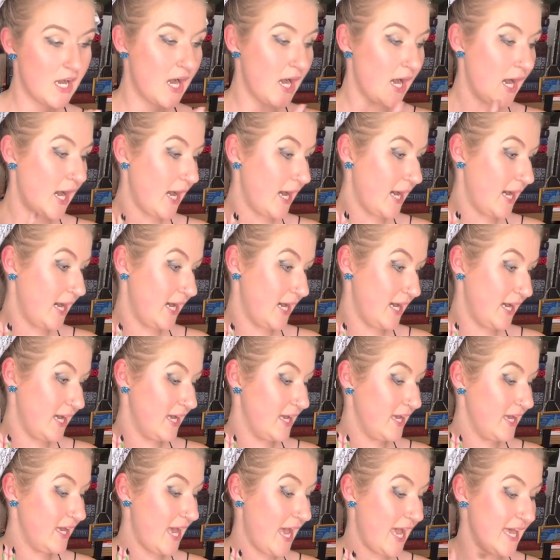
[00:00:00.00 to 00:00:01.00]

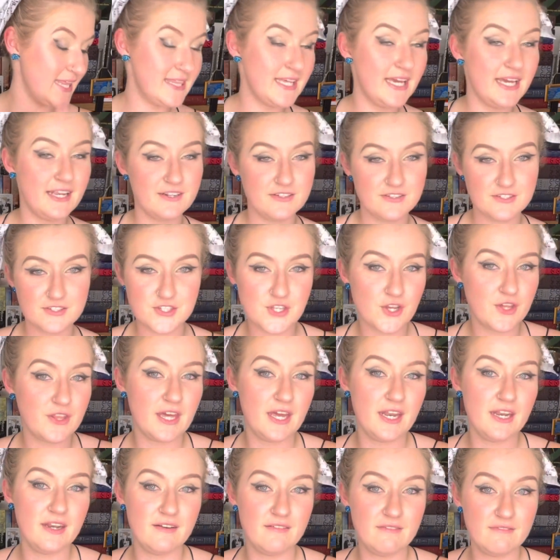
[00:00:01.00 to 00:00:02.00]
And
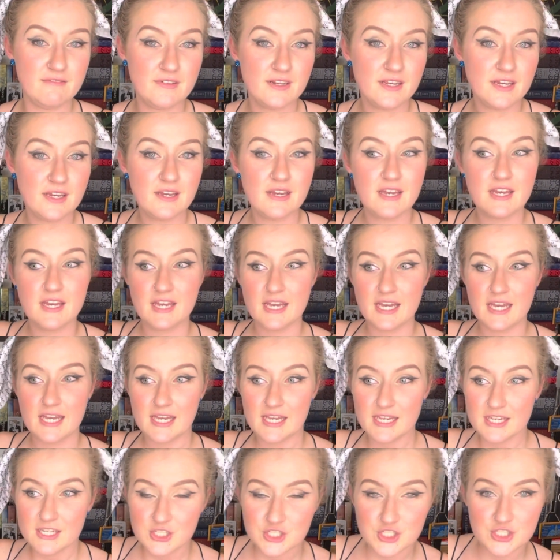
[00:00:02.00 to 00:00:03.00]
then
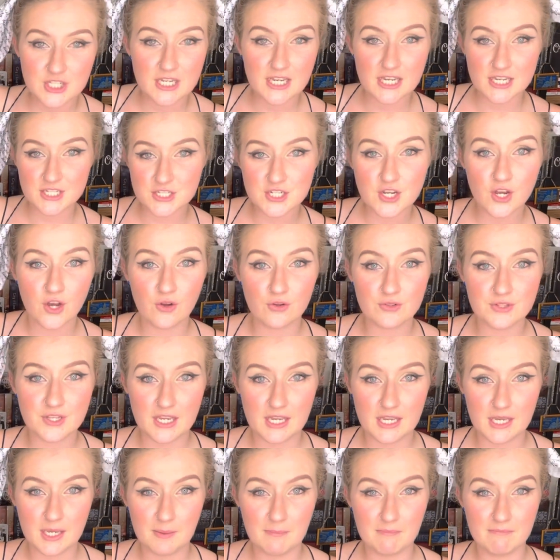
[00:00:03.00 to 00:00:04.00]
she had told
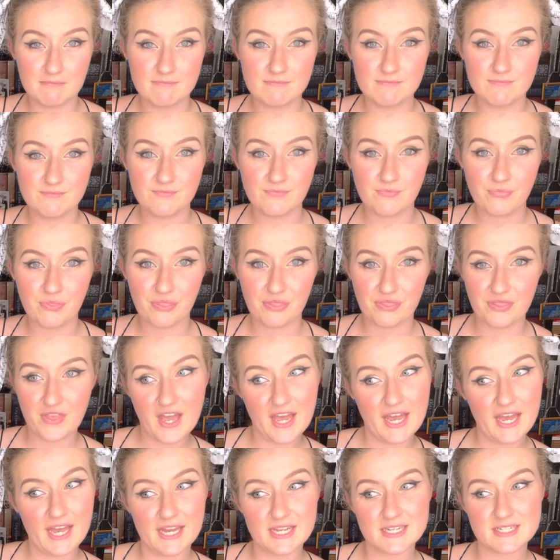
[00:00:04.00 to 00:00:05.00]
him
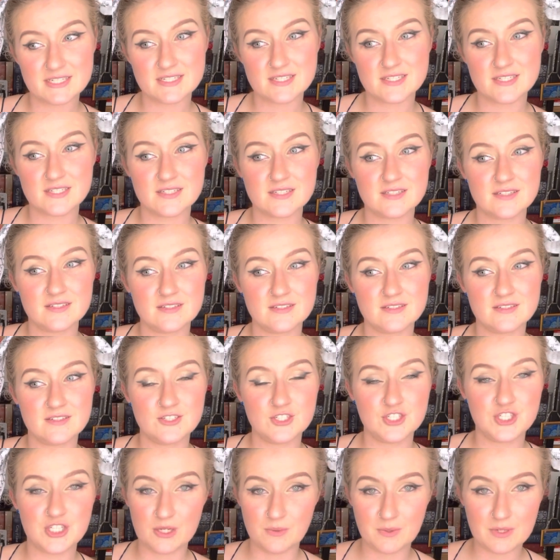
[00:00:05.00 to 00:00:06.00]
that
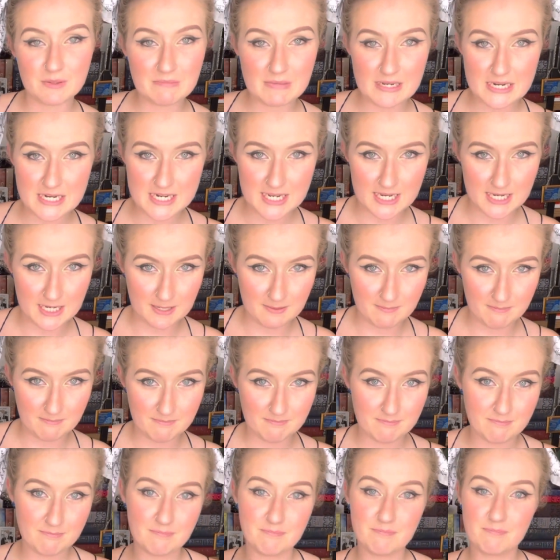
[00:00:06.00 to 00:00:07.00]
she would meet him
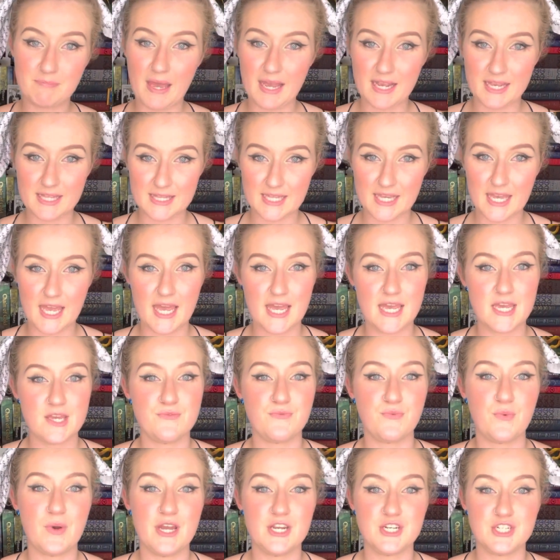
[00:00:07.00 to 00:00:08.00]
back at the cave
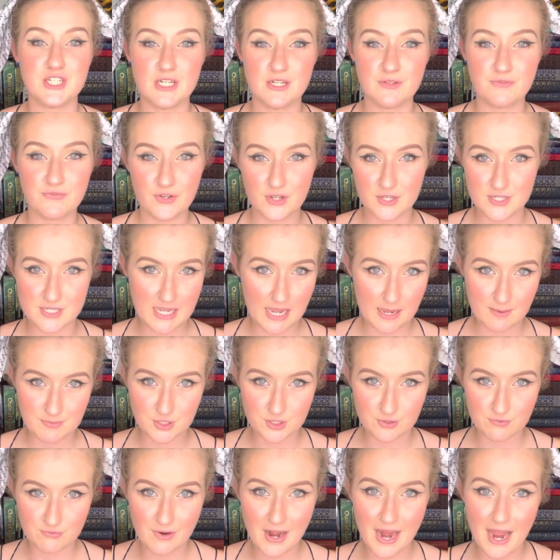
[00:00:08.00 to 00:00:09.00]
where she had first
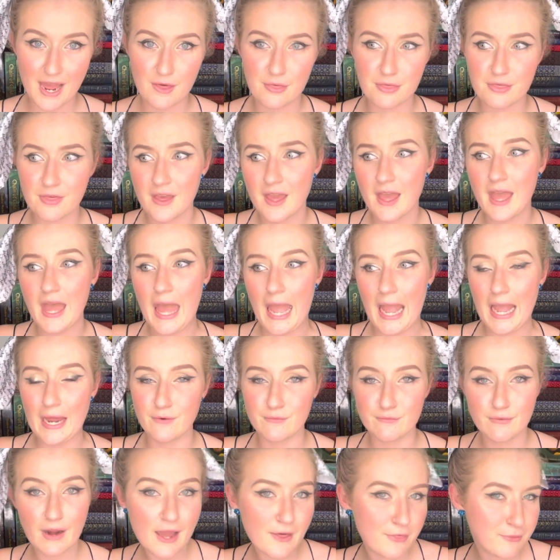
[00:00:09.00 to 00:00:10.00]
captured Wrath, and
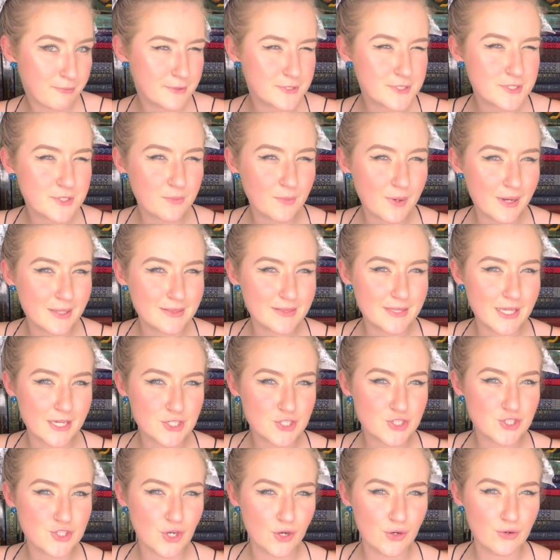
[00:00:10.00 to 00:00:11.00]
Wrath was the one that
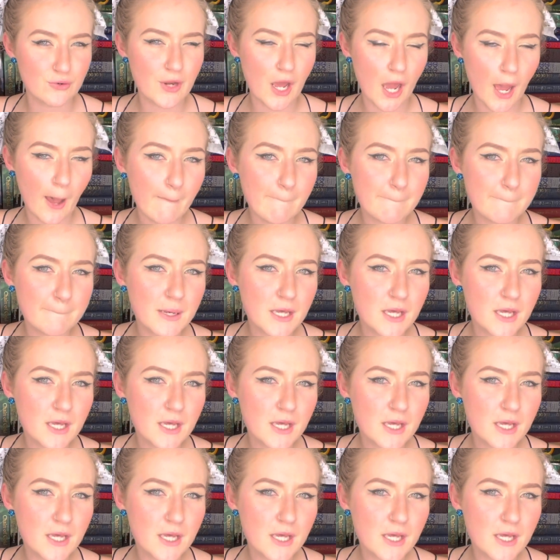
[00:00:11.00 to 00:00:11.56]
showed up.